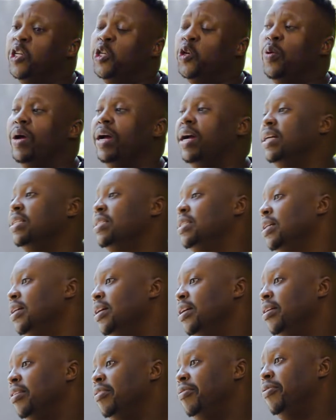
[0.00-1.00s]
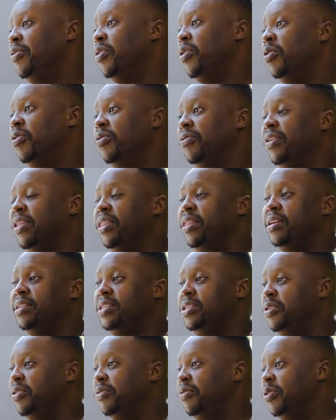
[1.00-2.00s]
doing it for over
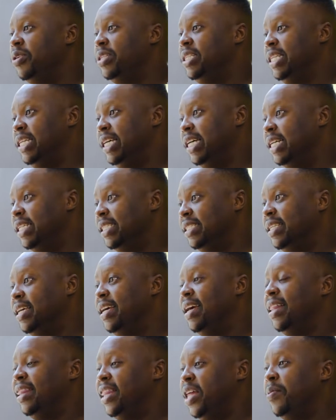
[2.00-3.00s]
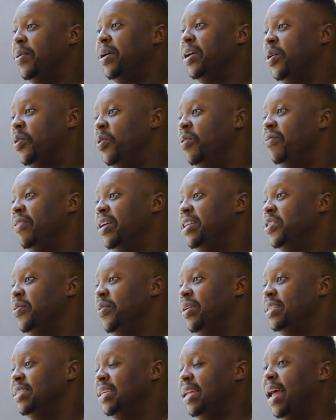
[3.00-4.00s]
30 or 40 years that we can call
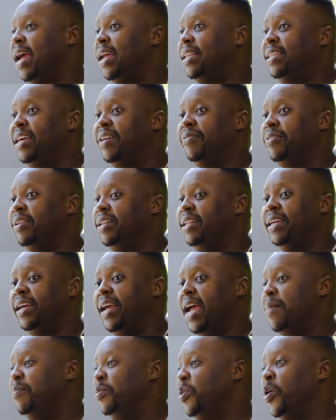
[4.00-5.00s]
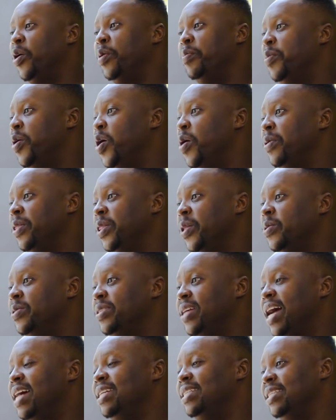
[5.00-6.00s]
veterans. And I definitely am not on par with those
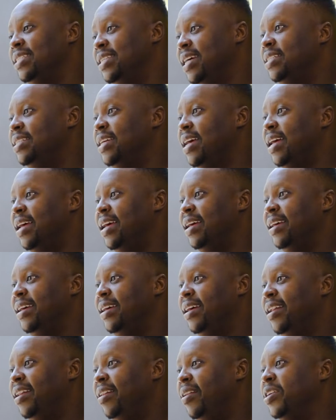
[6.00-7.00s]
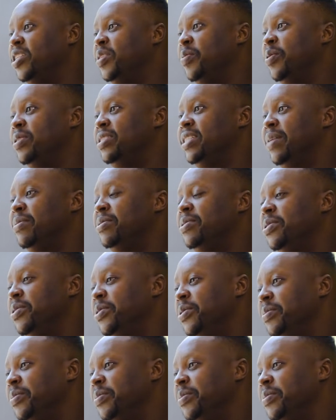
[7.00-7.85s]
guys as yet. Yes. Lots more steps to do.